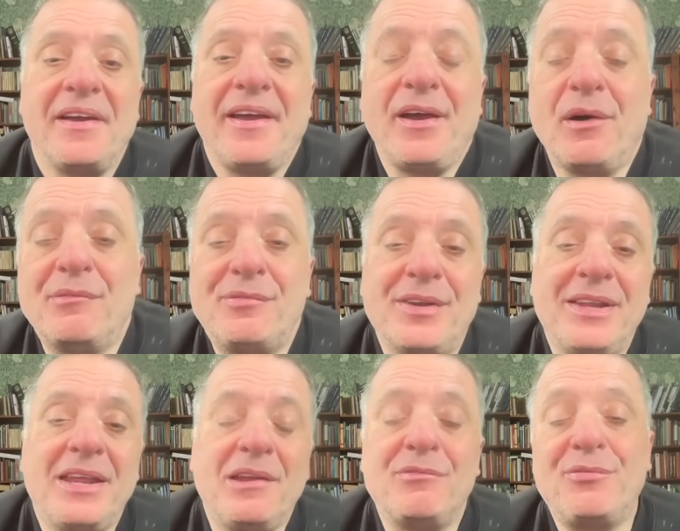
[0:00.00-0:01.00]

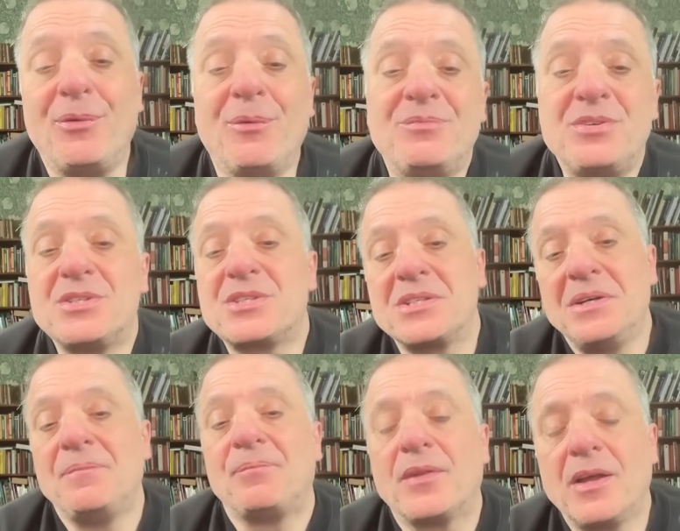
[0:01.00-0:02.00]
helpfully informed us
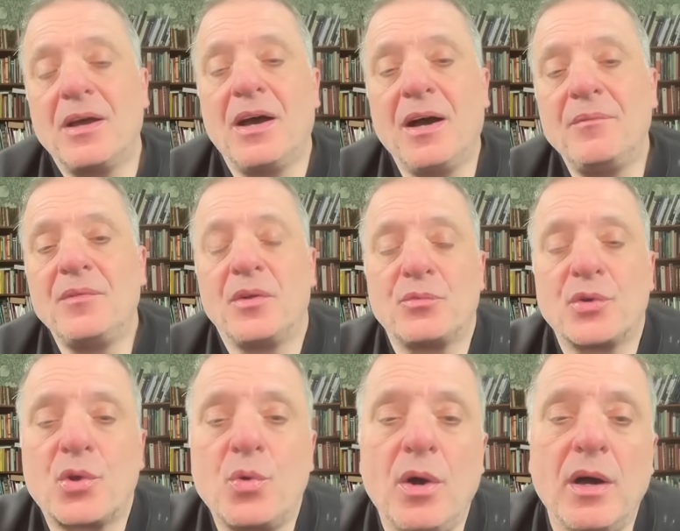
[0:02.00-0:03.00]

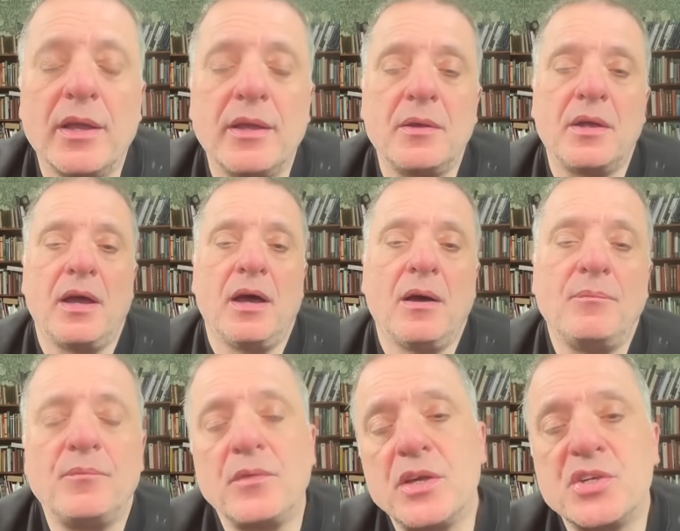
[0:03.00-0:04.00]
require
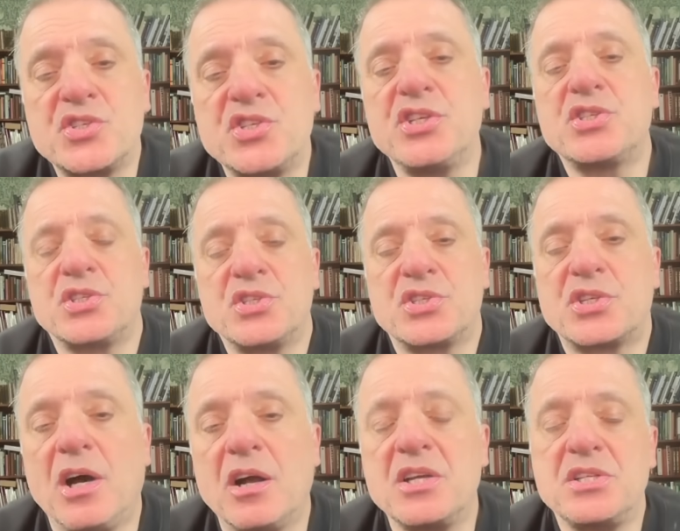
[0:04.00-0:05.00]
assistance,
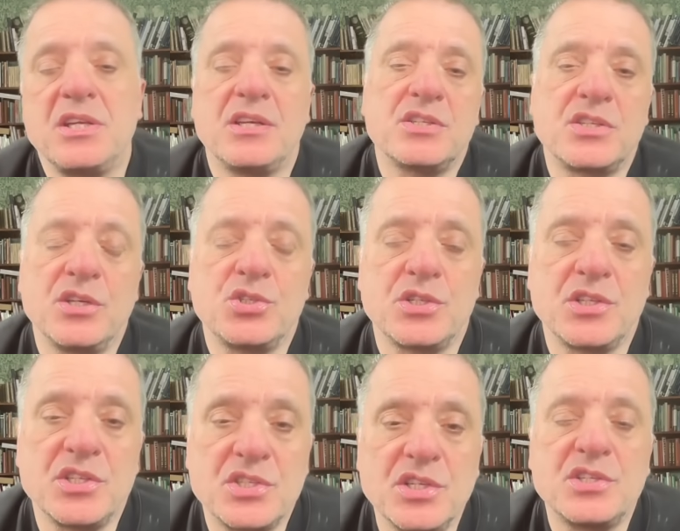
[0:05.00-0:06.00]
targeting
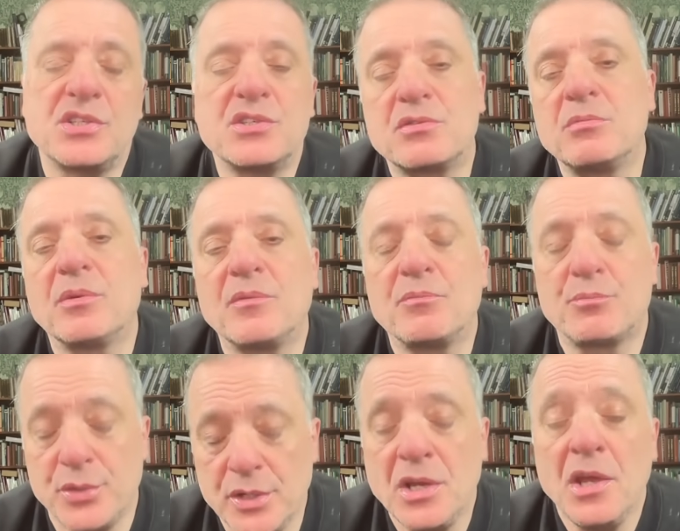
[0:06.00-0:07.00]
assistance
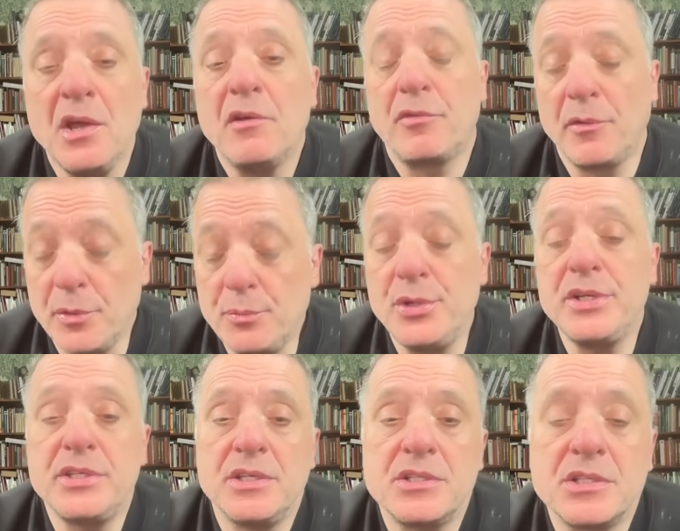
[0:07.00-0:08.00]
from the
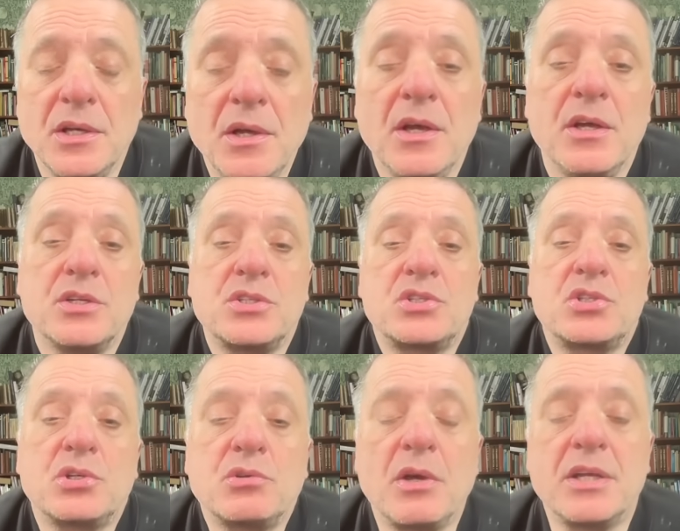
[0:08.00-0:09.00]
British
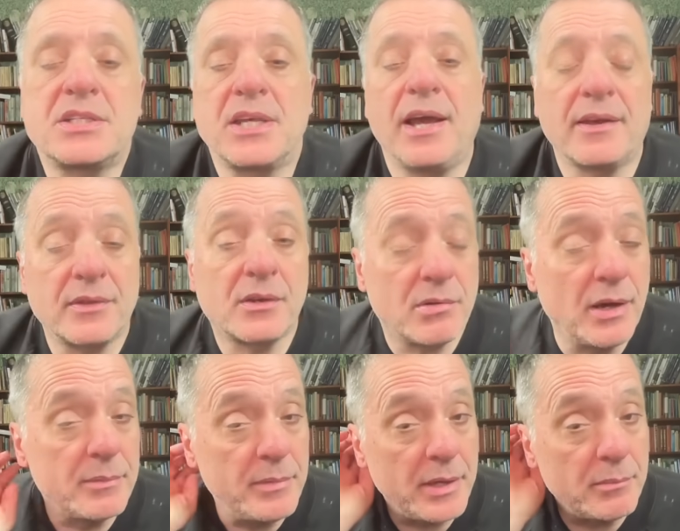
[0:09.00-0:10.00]
to attack the
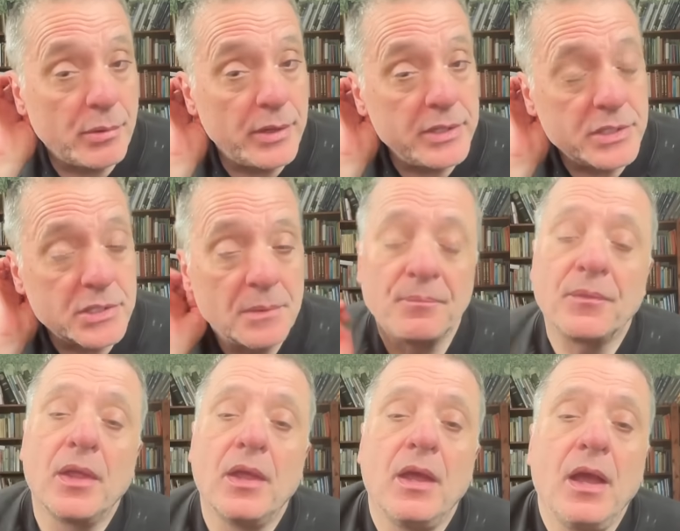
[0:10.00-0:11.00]
Crimean Bridge.
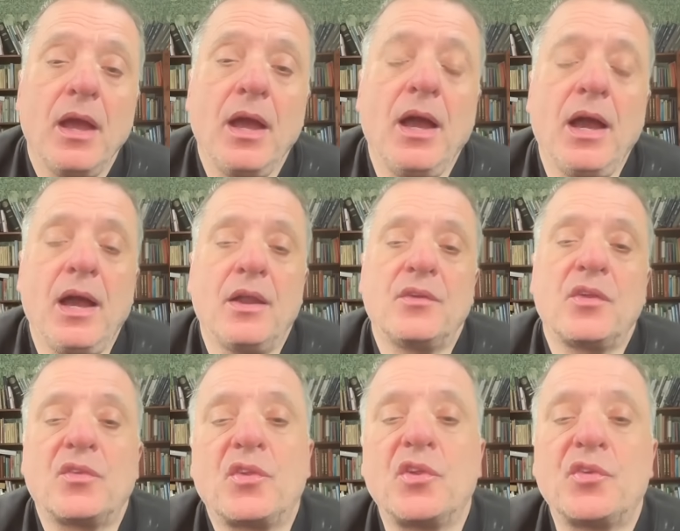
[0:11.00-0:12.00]
And
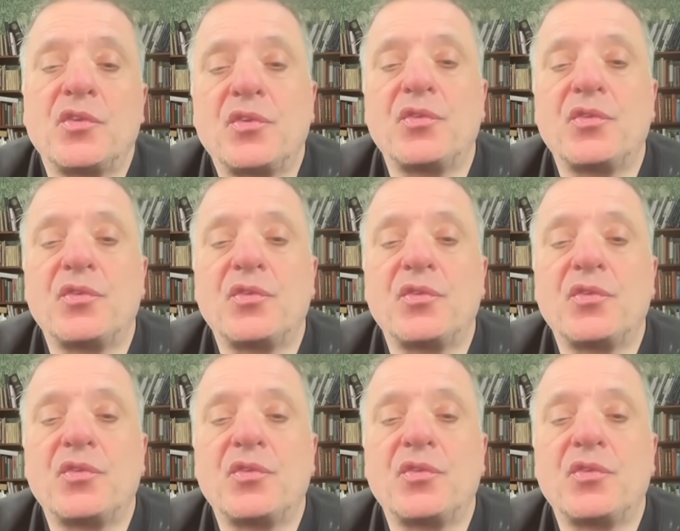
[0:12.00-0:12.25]
the